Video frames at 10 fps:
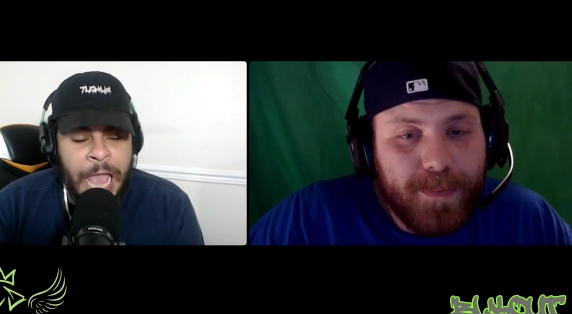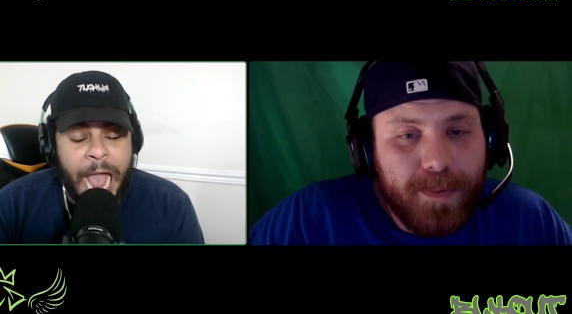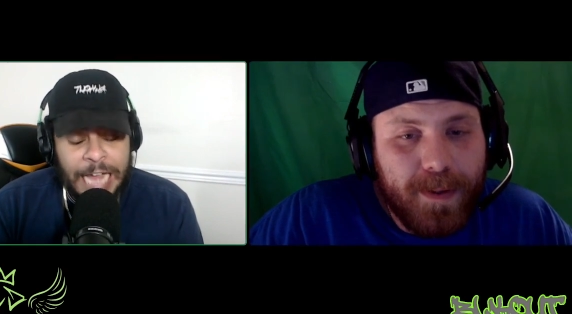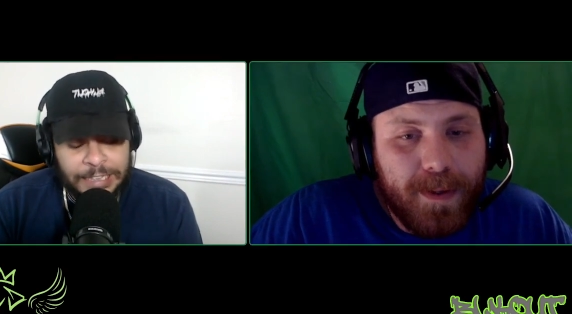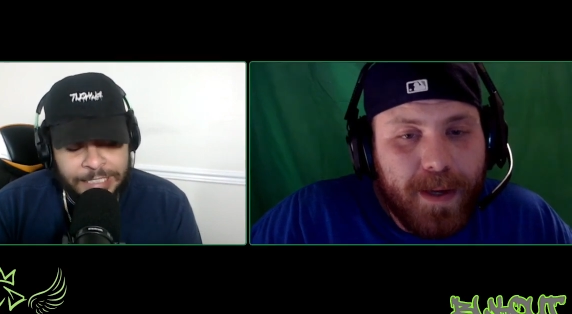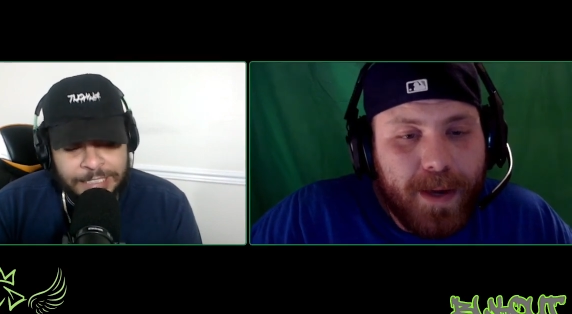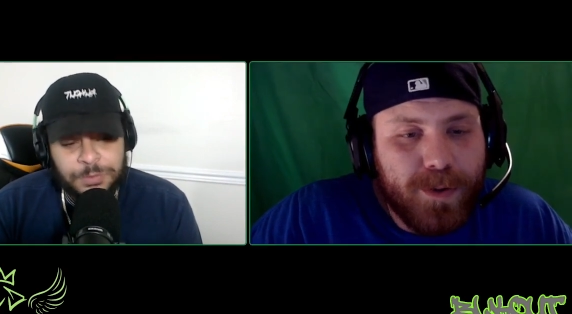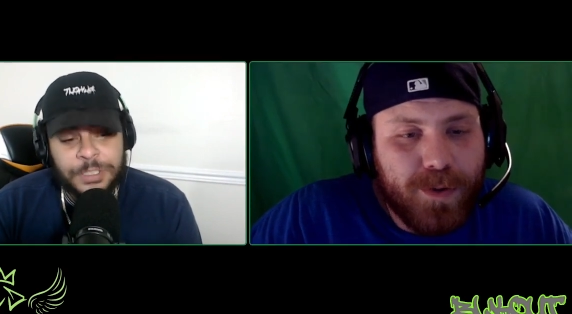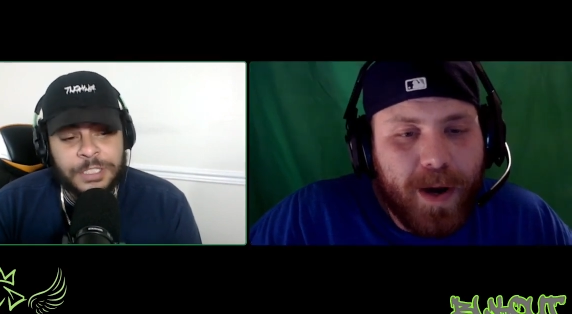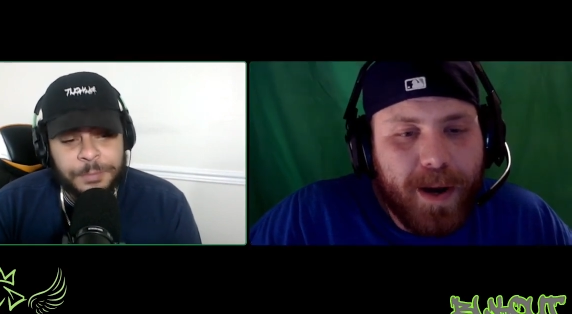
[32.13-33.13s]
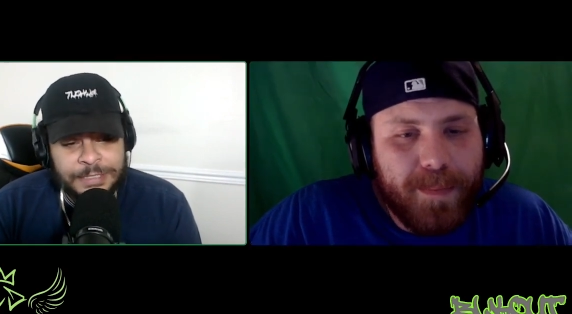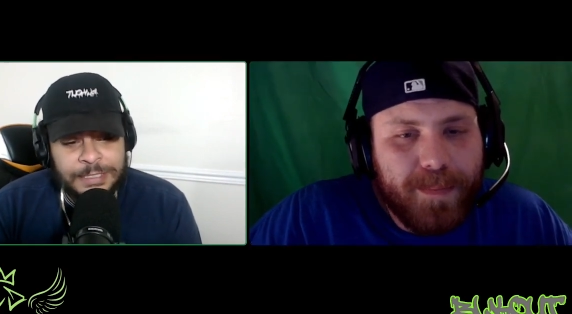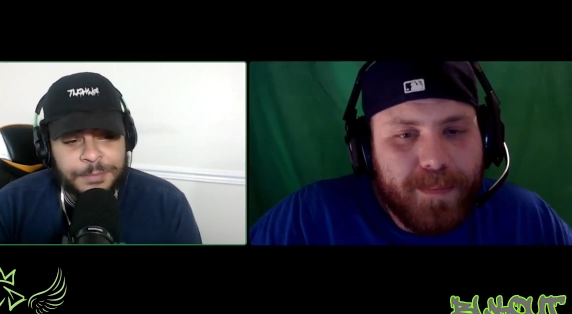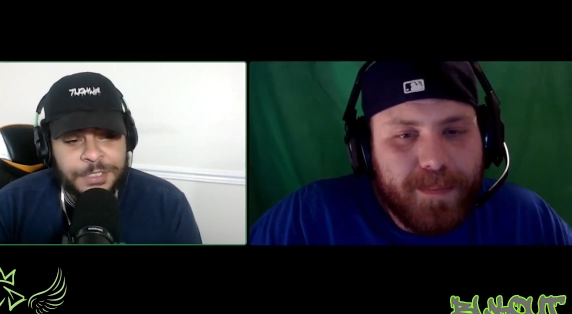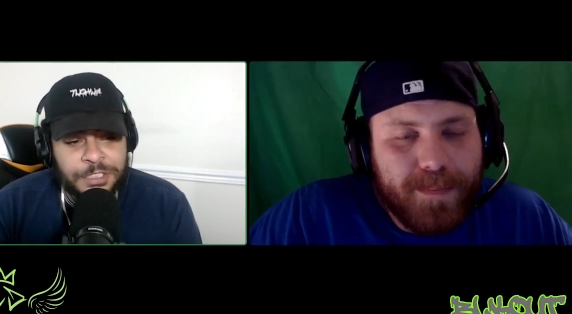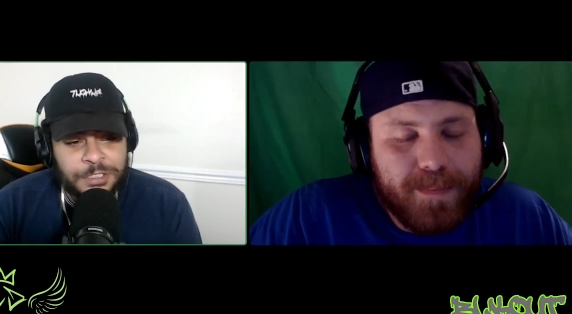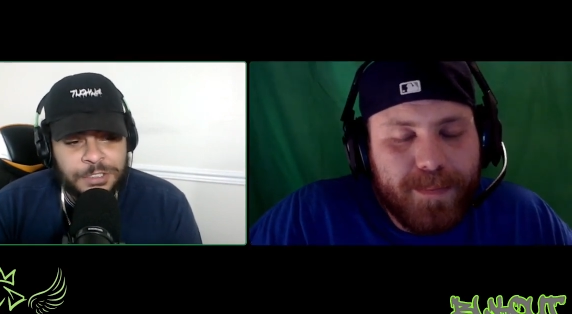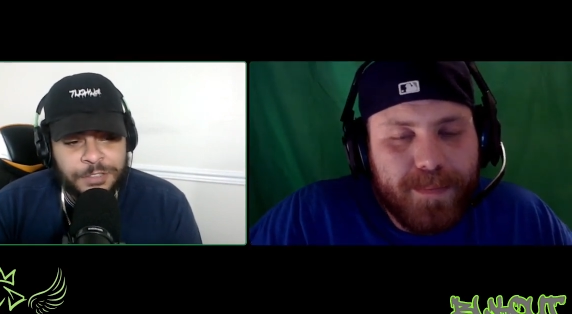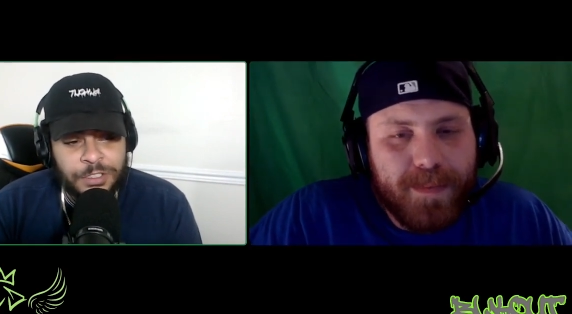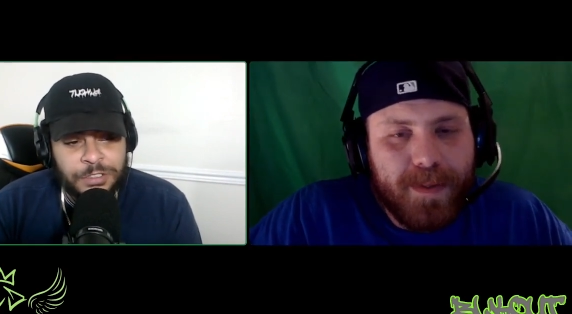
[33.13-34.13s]
Speaker 1: I think it's one of the best episodes
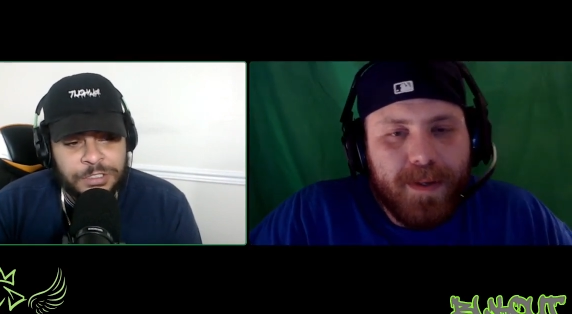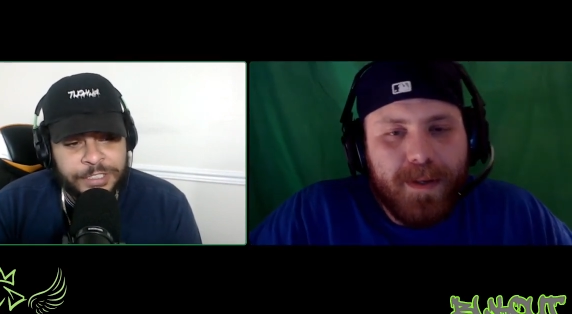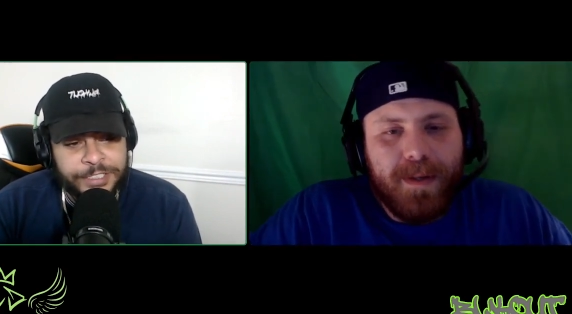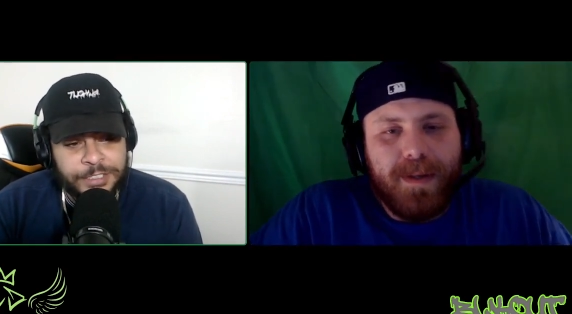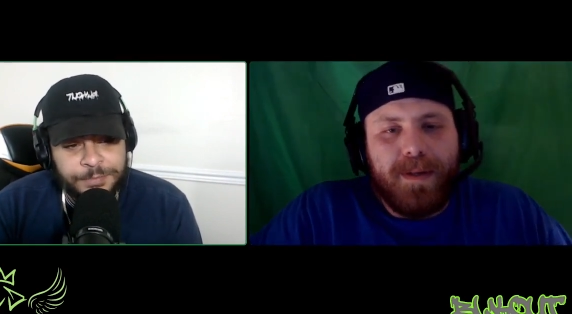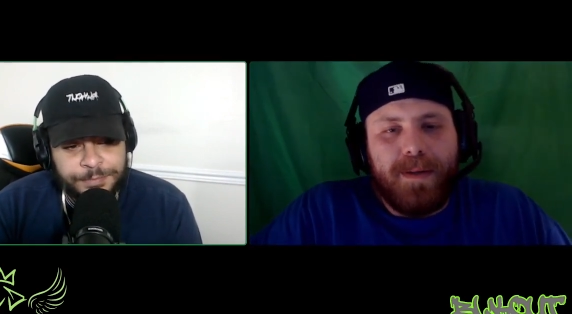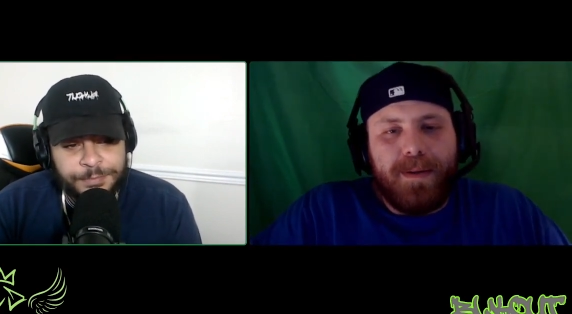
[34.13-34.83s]
of the whole series.